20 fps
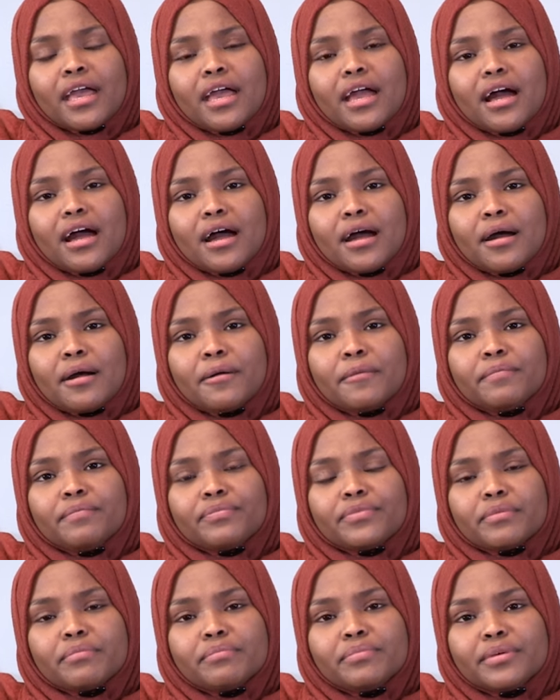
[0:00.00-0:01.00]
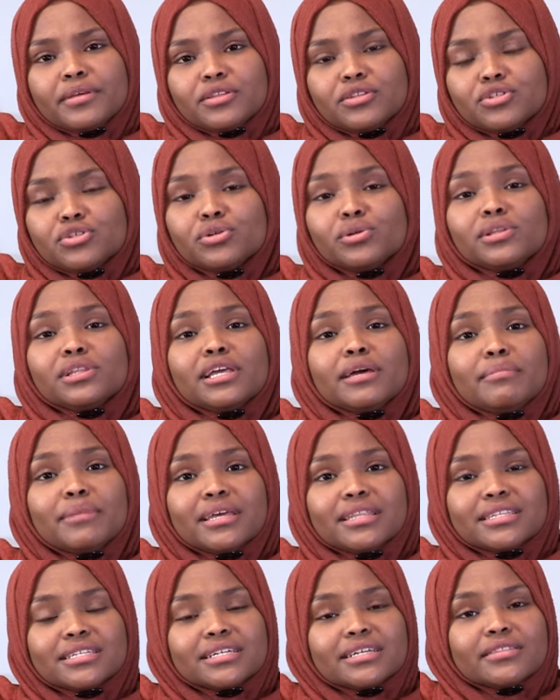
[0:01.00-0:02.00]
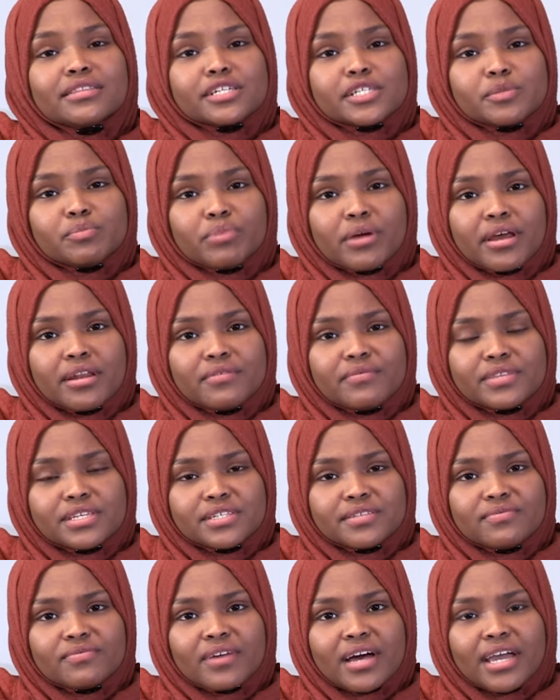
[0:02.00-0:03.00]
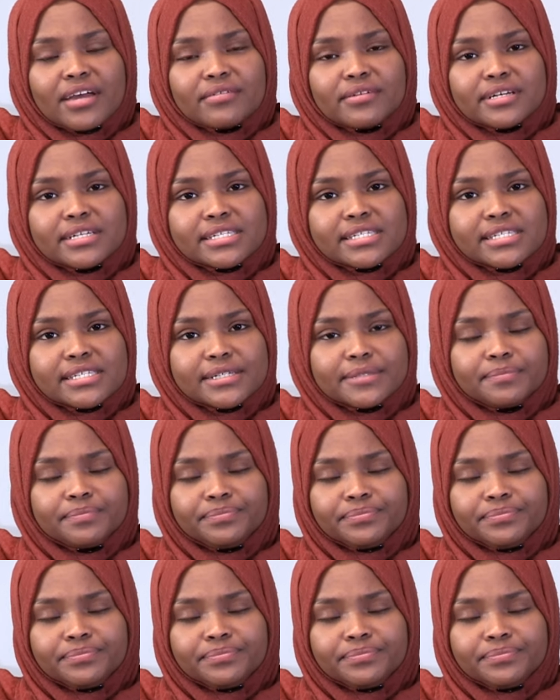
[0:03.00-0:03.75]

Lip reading: to limit the spread of this virus.